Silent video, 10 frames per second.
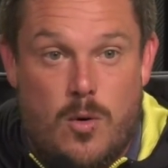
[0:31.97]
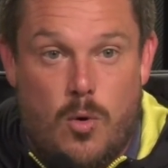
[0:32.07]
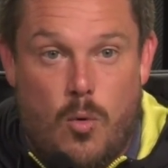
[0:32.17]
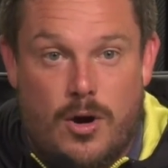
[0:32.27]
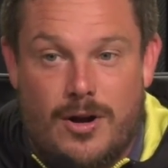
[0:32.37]

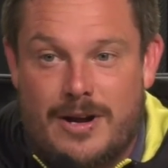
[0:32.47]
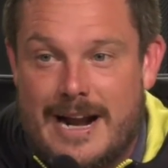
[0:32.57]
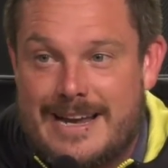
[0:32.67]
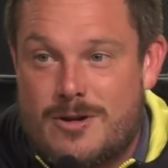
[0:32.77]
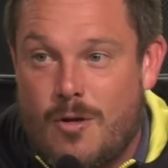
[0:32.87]
We're working on
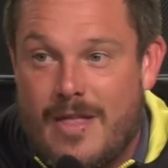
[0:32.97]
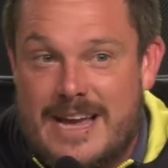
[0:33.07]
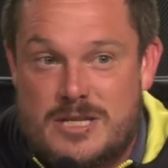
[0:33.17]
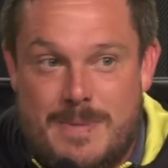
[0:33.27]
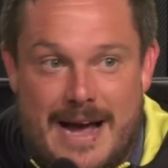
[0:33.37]
kind of getting our
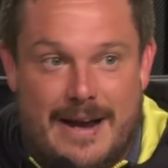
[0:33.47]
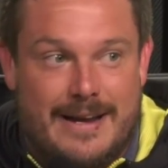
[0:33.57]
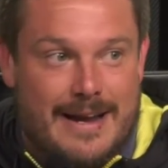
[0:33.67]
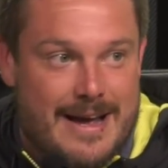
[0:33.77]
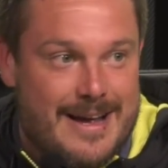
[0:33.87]
legs
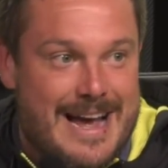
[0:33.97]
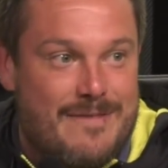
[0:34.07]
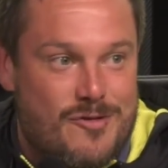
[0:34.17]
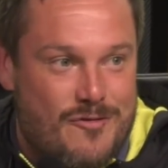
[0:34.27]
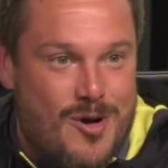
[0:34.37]
back
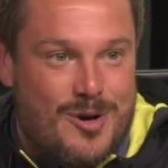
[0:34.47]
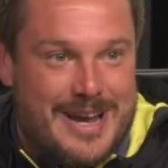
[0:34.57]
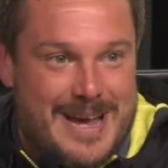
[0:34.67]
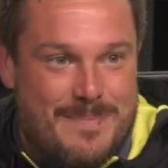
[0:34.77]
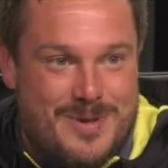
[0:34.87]
after fall
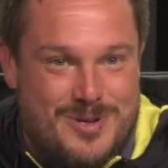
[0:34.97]
camp.